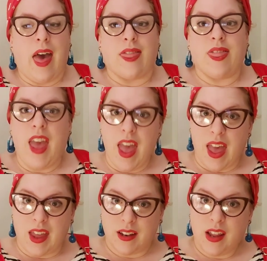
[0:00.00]
And
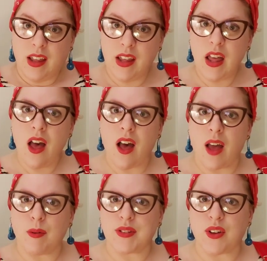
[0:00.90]
then
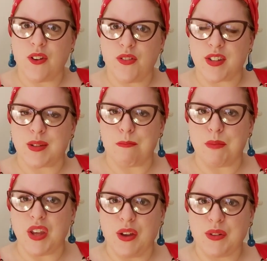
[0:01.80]
I was offered some
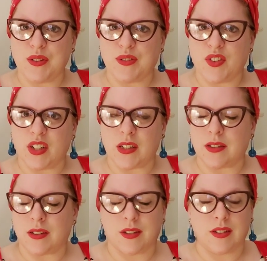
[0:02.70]

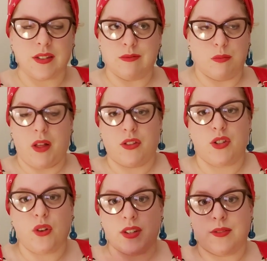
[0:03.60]
beautiful, well, the
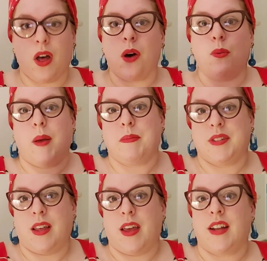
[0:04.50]
choice of the whole
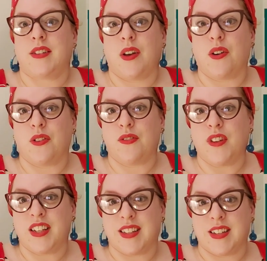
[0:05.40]
website on
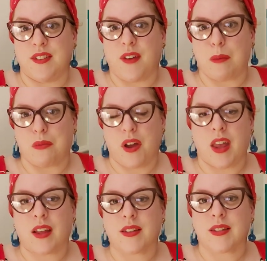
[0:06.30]
Felicity
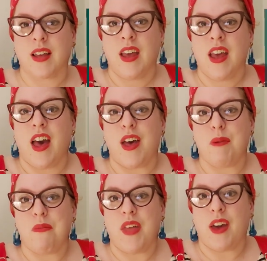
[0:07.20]
Fabrics,
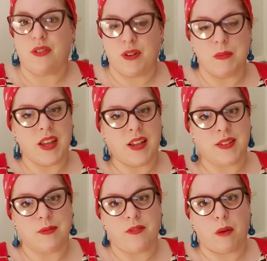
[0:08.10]
and they offered me
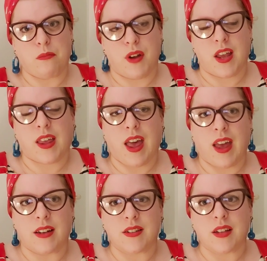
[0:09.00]
some fabric
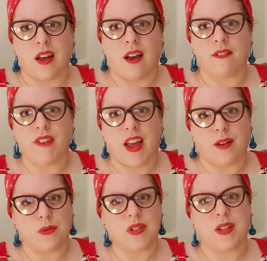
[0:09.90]
and I
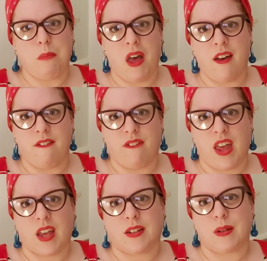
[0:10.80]
found the
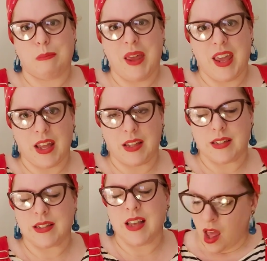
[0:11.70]
perfect
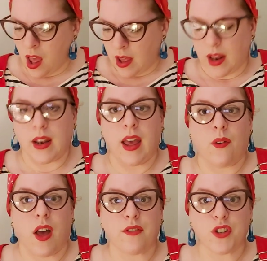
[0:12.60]
piece.
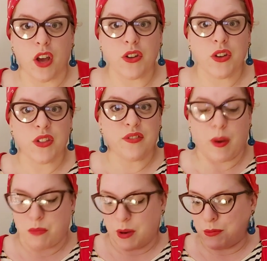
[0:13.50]
Now, I've shown you the
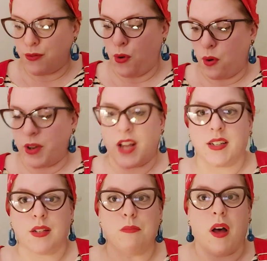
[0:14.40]
fabric before when I
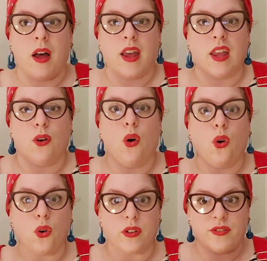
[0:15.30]
did my
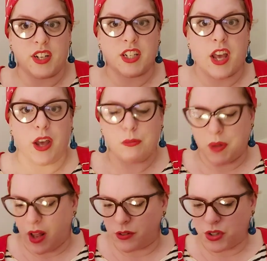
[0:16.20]
haul video,
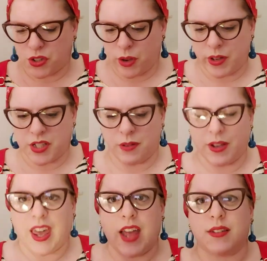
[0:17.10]
but I'll just show it to you
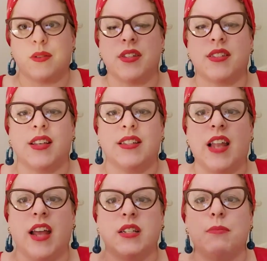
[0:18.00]
again. So it's this
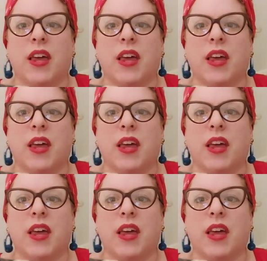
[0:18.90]
Lady